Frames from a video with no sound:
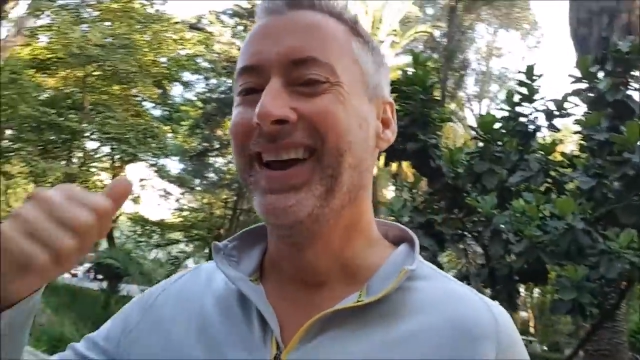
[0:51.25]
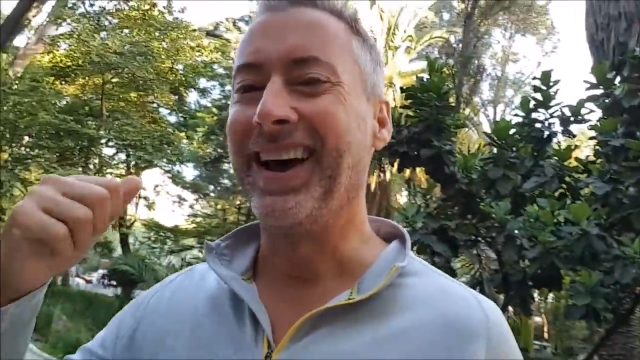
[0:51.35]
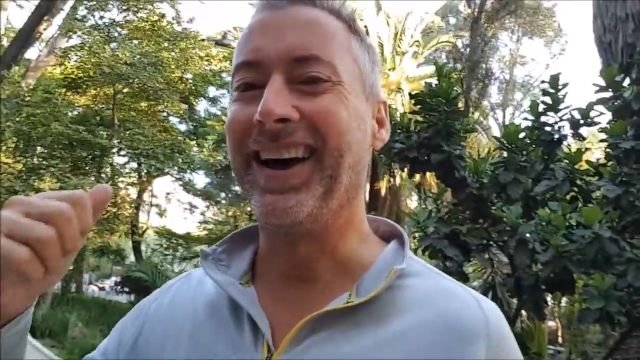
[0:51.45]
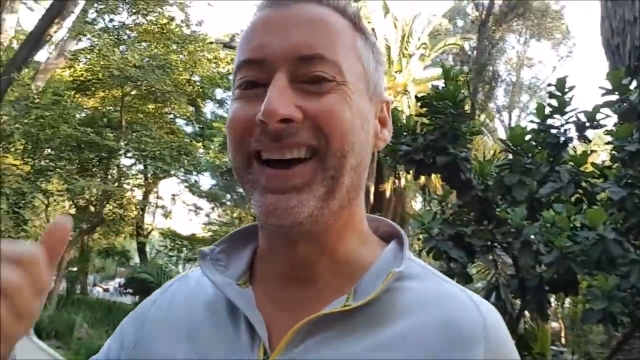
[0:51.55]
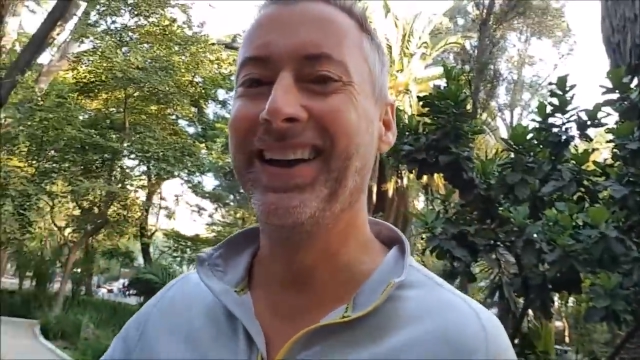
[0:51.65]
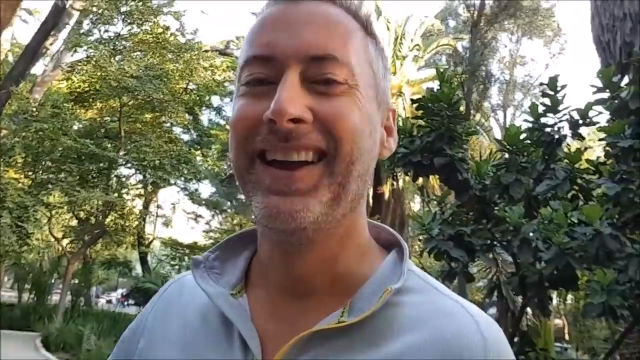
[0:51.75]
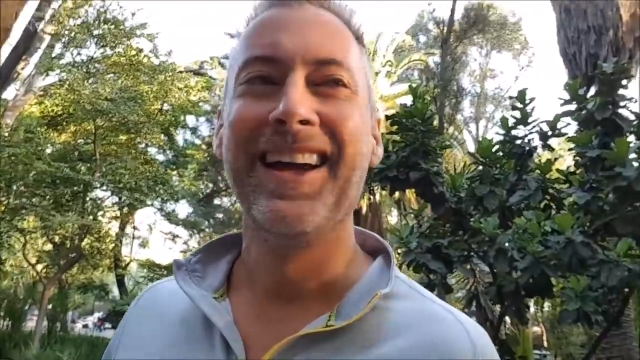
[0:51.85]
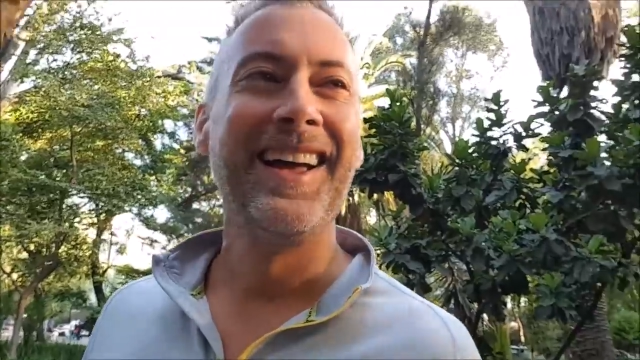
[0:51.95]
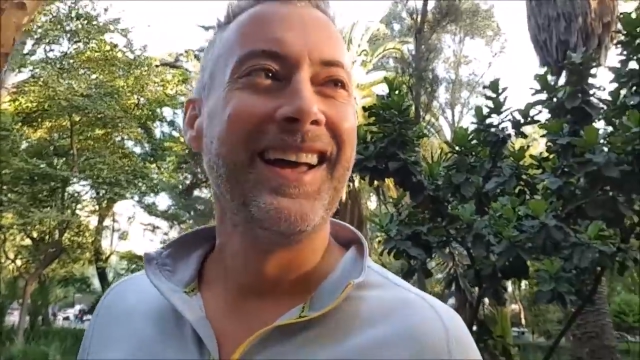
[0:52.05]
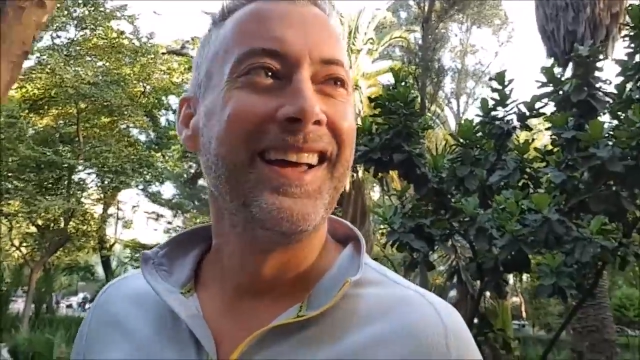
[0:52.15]

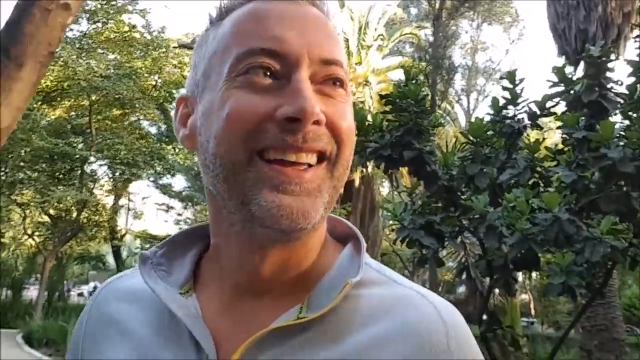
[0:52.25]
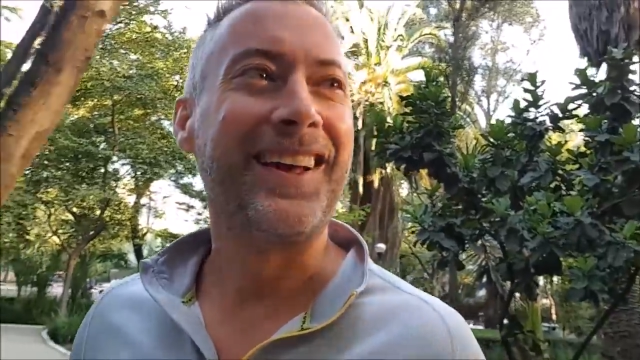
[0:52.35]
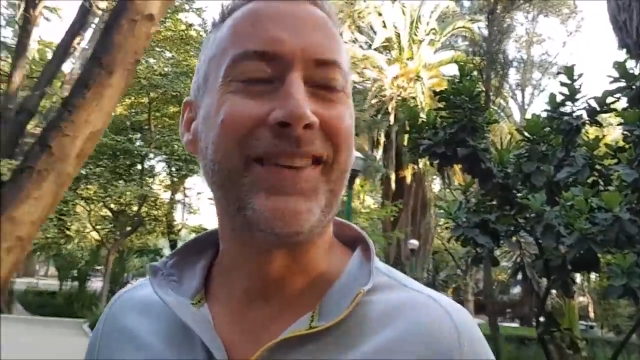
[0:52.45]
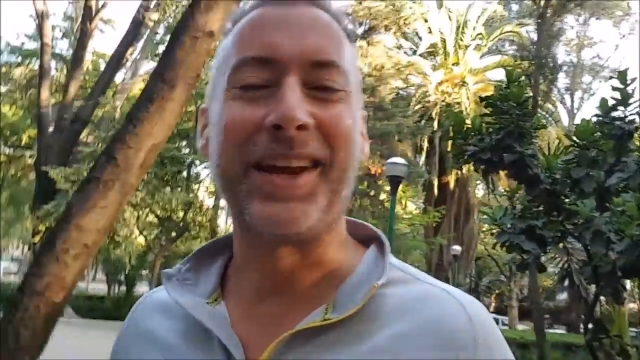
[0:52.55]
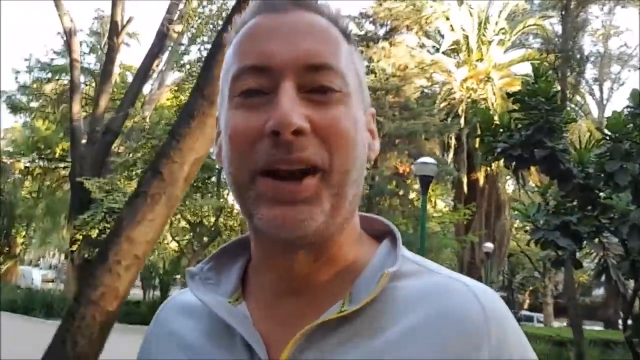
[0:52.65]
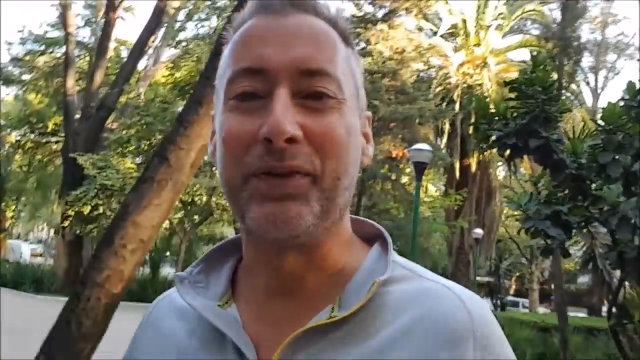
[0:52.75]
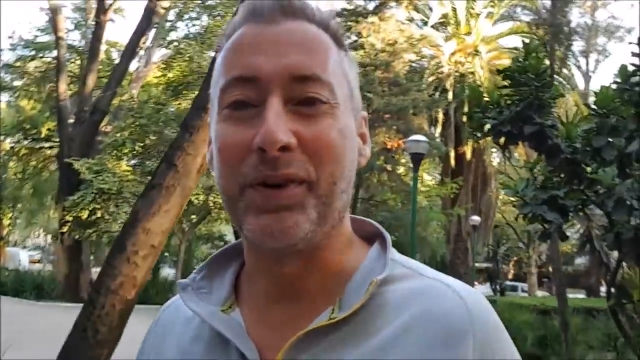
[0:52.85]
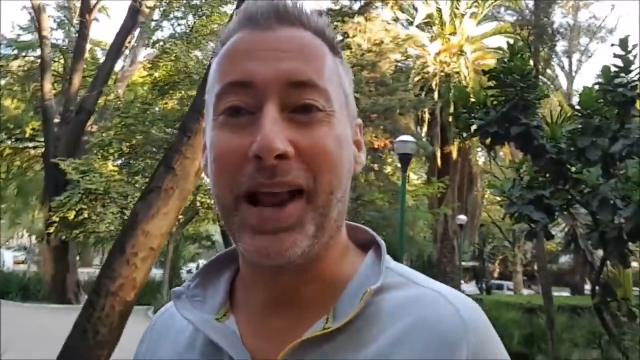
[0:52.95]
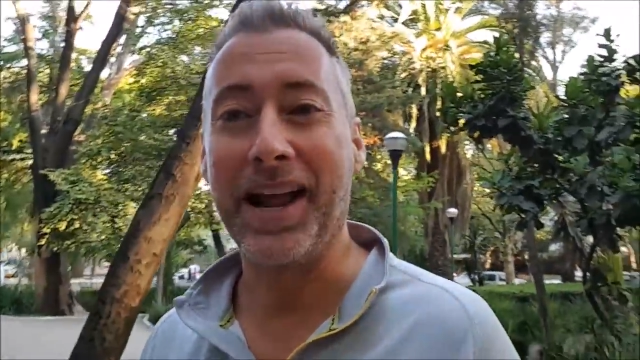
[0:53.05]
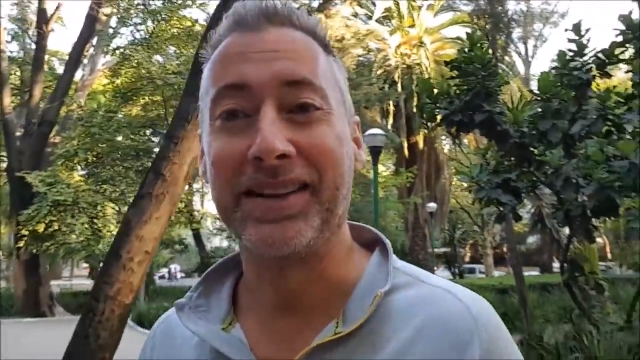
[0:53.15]
You gotta be careful
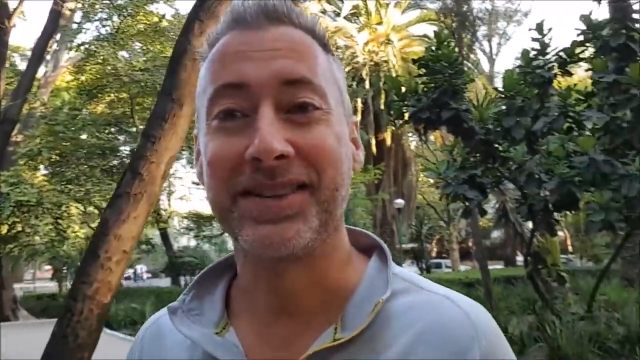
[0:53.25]
what hand